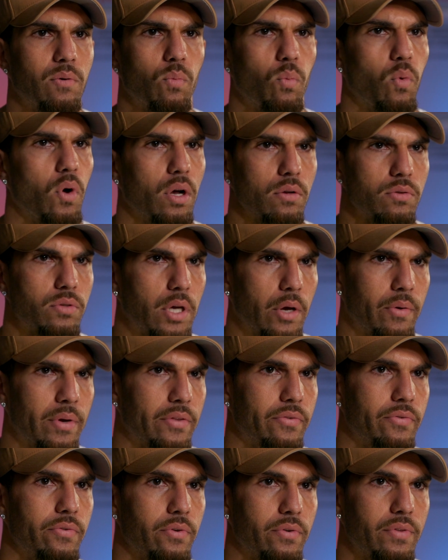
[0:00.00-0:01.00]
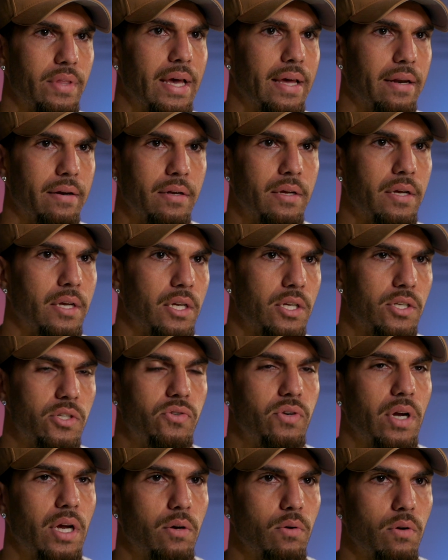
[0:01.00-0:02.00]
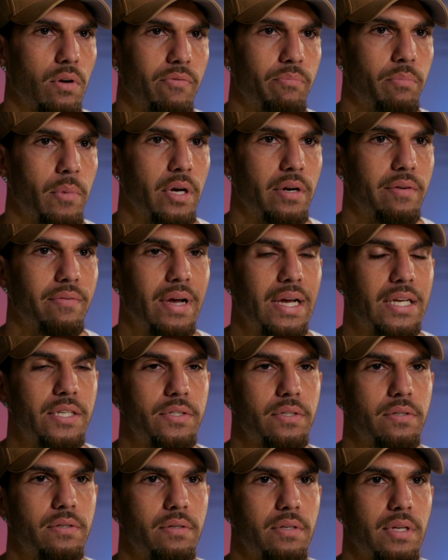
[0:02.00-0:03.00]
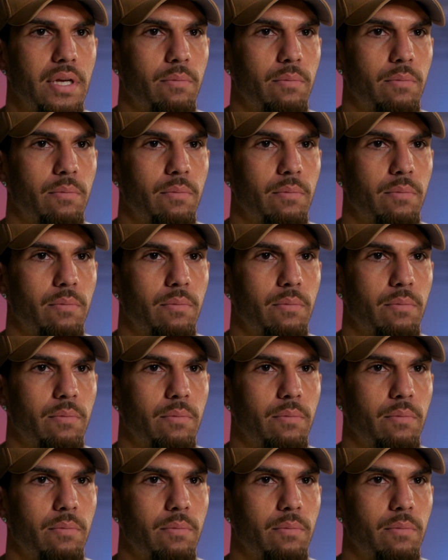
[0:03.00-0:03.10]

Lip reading: whilst going through that struggle of motivation.